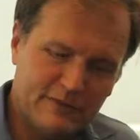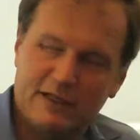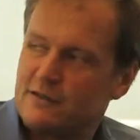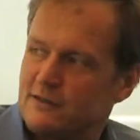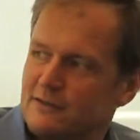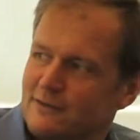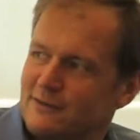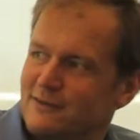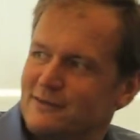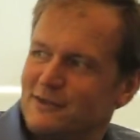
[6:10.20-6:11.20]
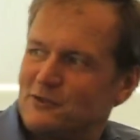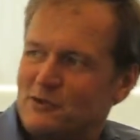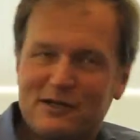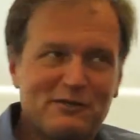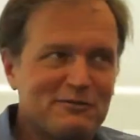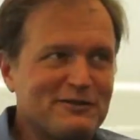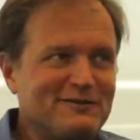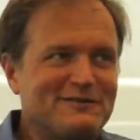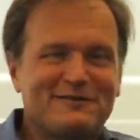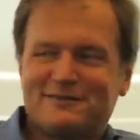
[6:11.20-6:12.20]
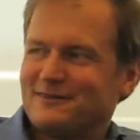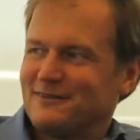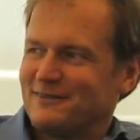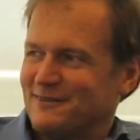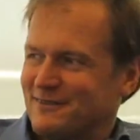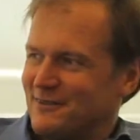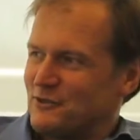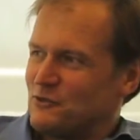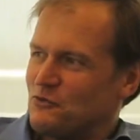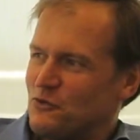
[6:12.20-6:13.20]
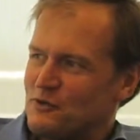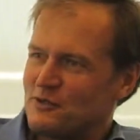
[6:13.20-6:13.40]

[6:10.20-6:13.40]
We give each other a hard time, and that's really what makes the science